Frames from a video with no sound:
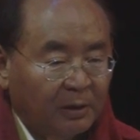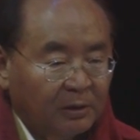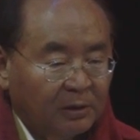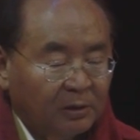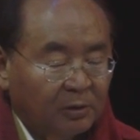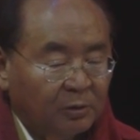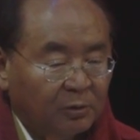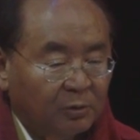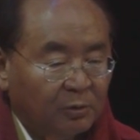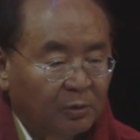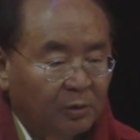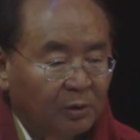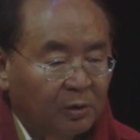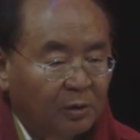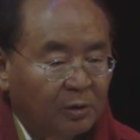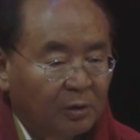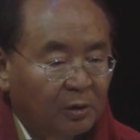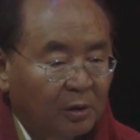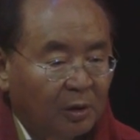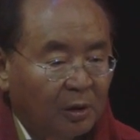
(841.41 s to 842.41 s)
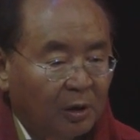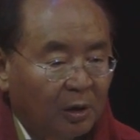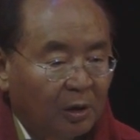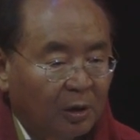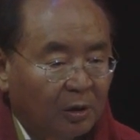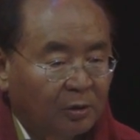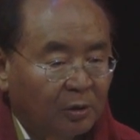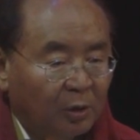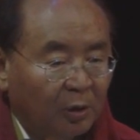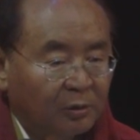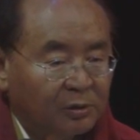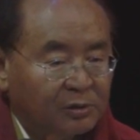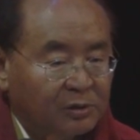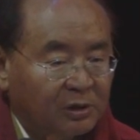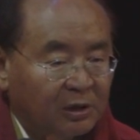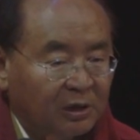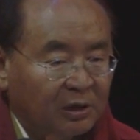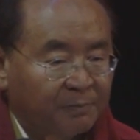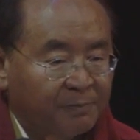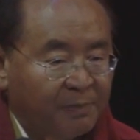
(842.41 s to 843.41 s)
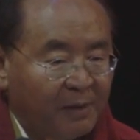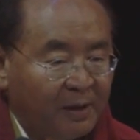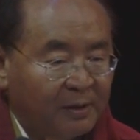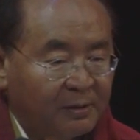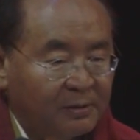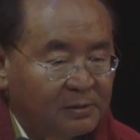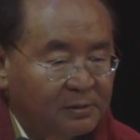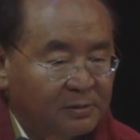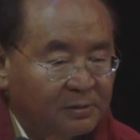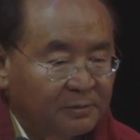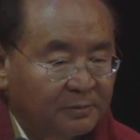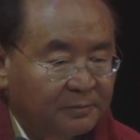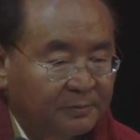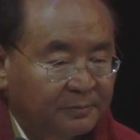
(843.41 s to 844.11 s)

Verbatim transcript: you know, a non-stick pans.